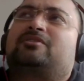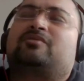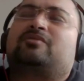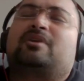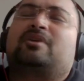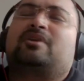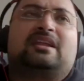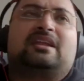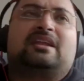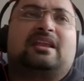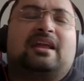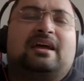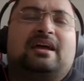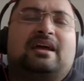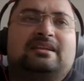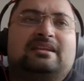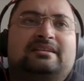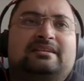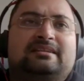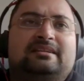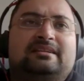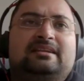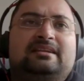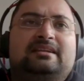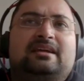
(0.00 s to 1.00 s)

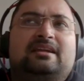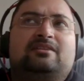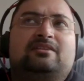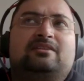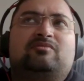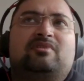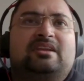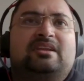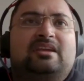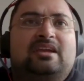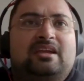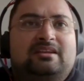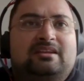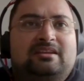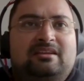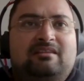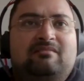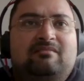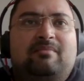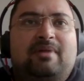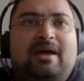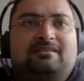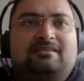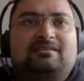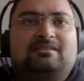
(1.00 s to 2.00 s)
2019 and
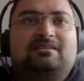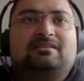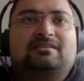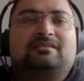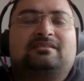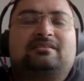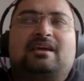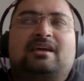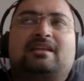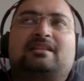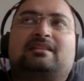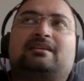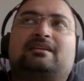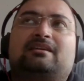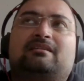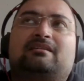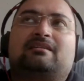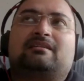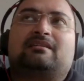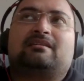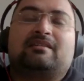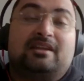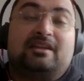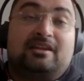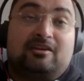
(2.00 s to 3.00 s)
2018 batches, and they're
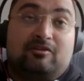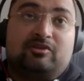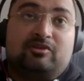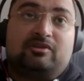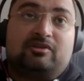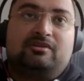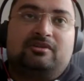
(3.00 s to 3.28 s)
really good